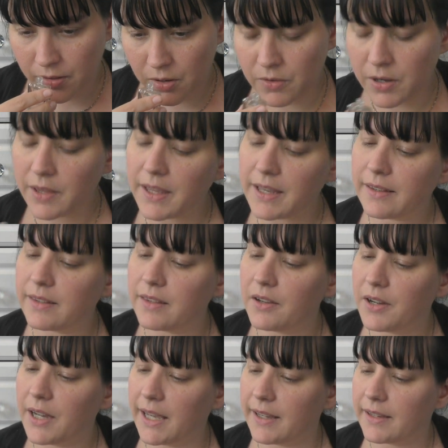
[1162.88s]
Oh, no, that's
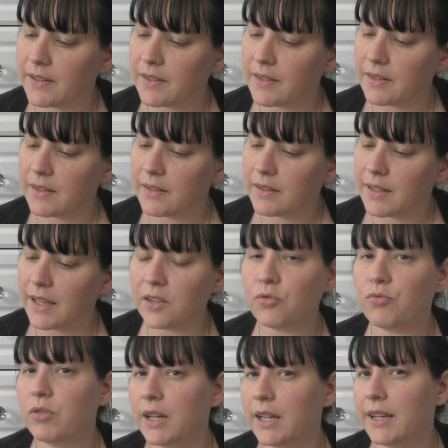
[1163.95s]
nice. That's
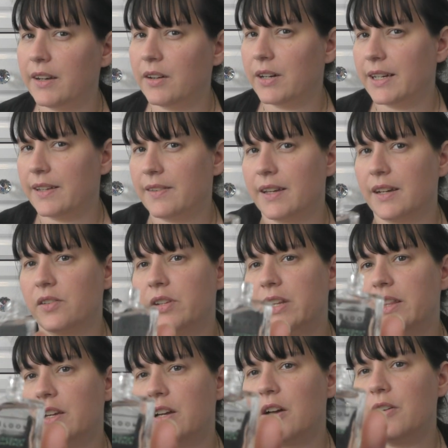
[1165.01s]
really nice,
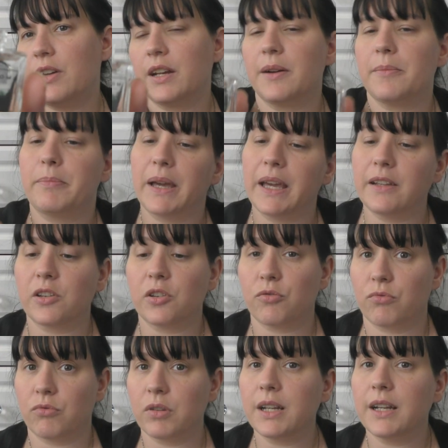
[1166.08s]
actually. The coconut and peach
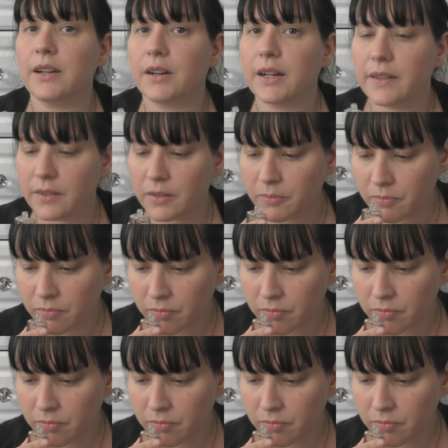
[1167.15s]
is really nice.